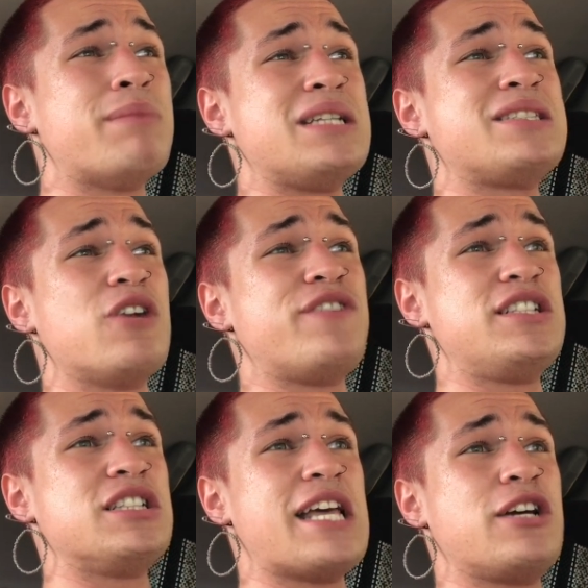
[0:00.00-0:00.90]
myself
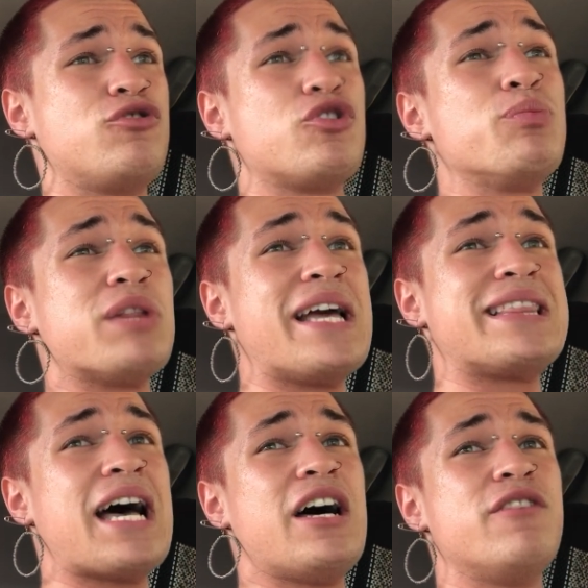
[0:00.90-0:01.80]
in, like, a group
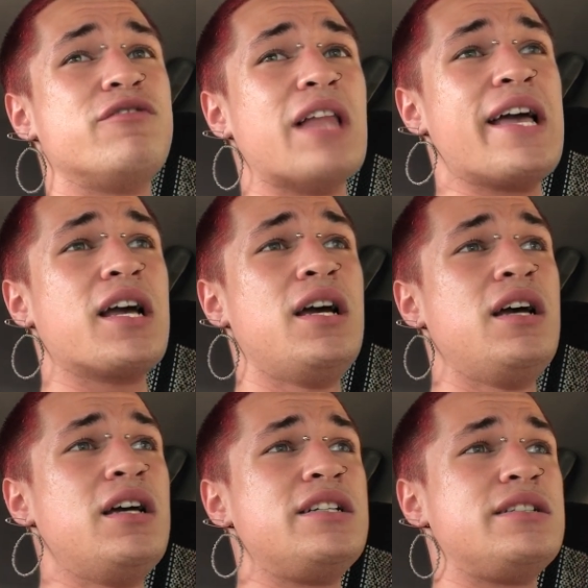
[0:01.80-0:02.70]
like that of, like,
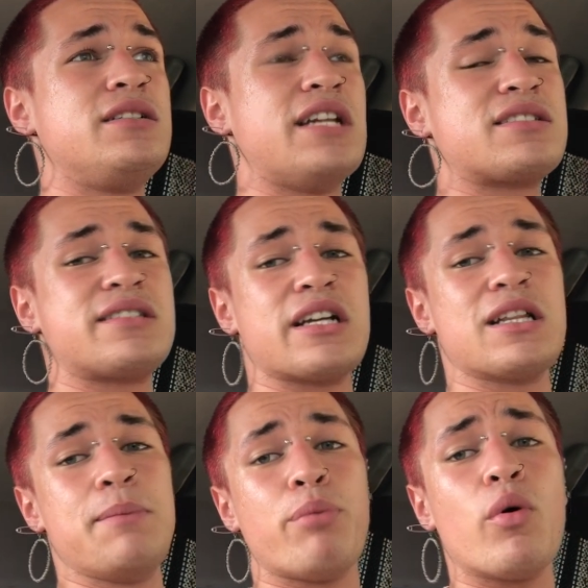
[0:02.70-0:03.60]

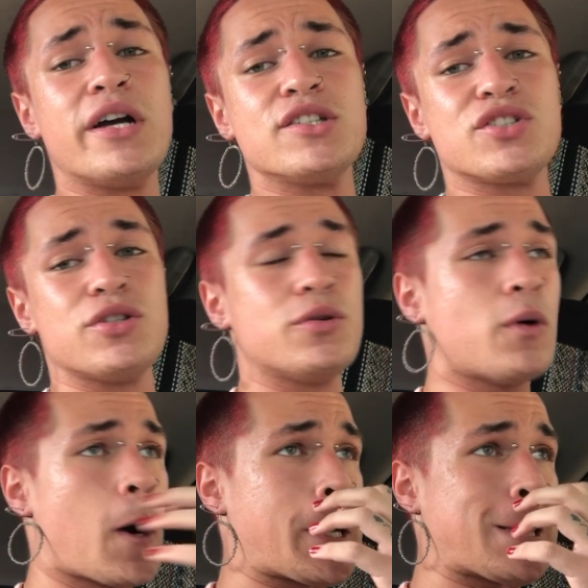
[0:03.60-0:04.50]
necessarily boys
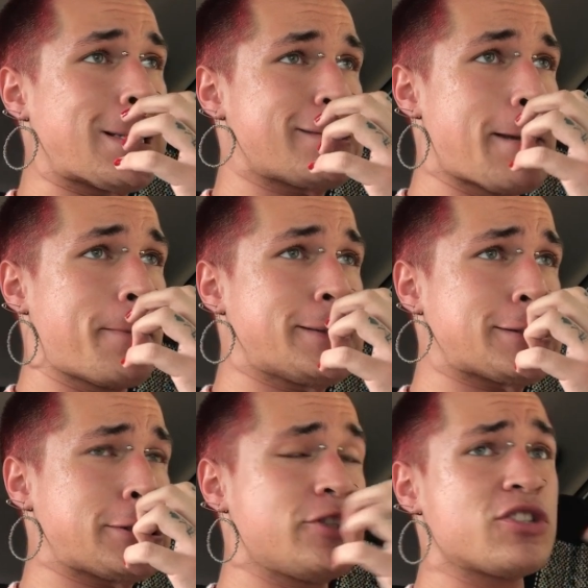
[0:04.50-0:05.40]
who are in the same
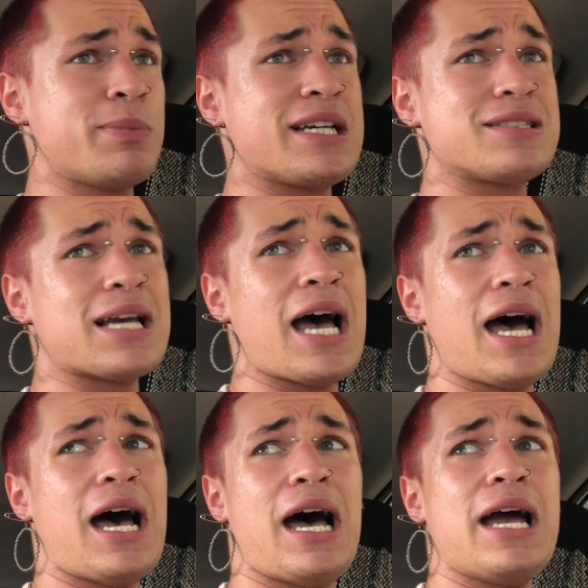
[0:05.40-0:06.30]
position, just because
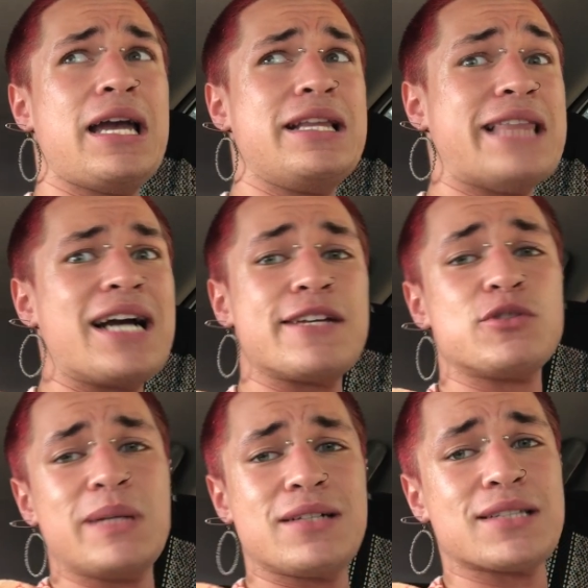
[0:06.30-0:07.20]
that
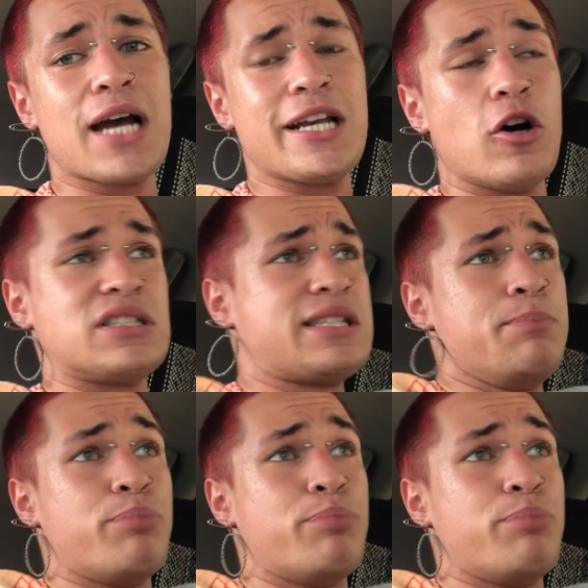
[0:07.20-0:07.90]
gives me anxiety. Honestly,